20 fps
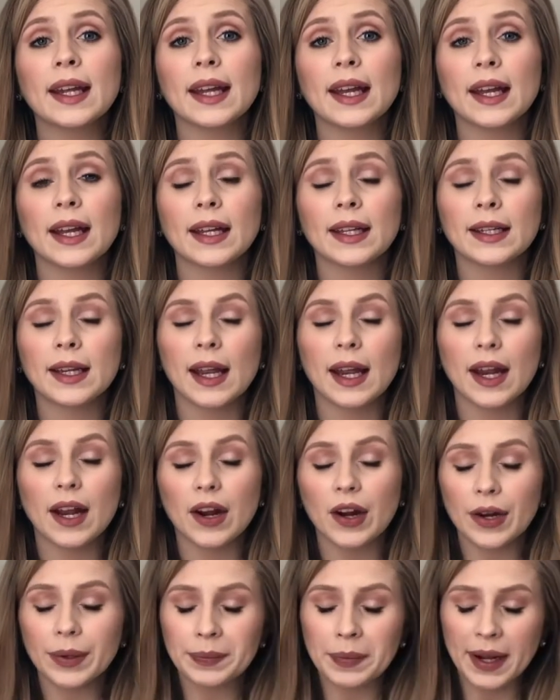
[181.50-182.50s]
and
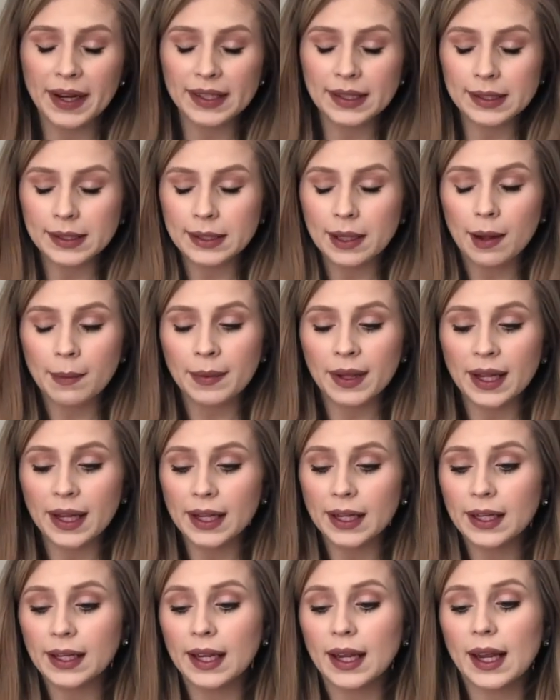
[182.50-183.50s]
air in my
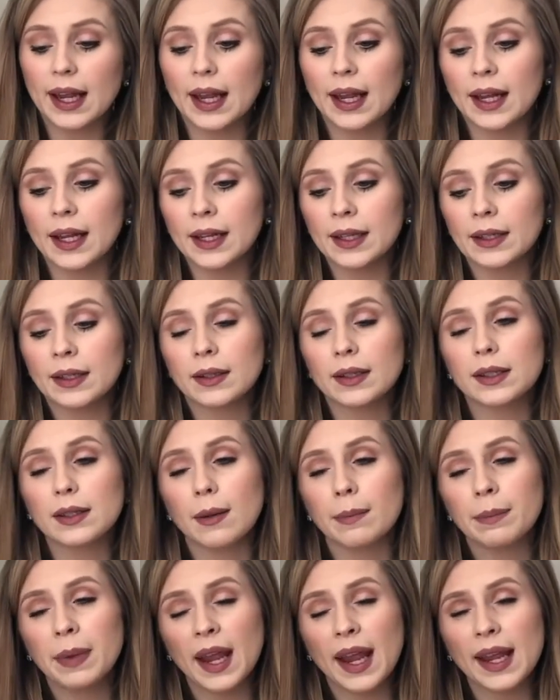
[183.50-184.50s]
stomach and
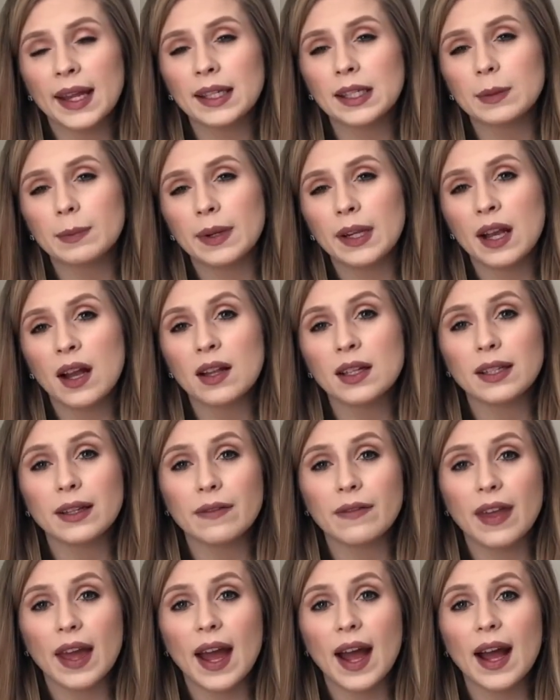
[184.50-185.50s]
some pains because
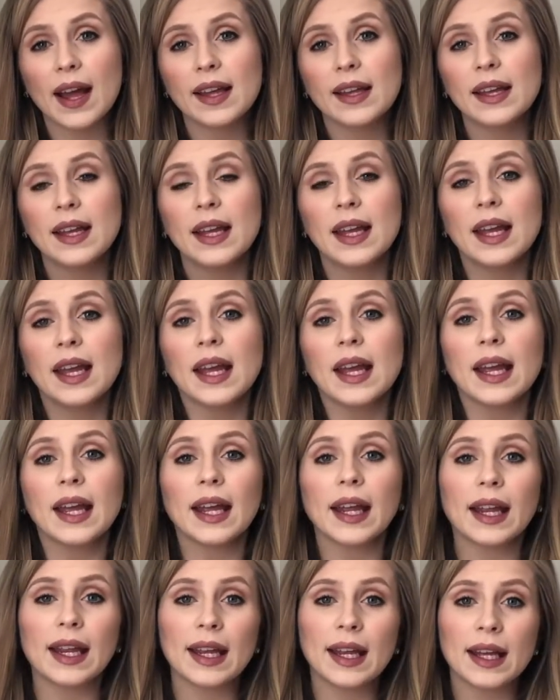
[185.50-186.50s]
of that.
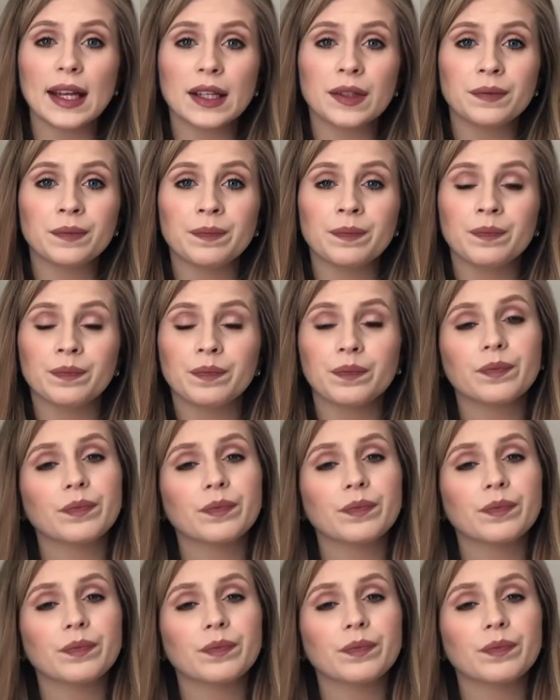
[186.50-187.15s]
And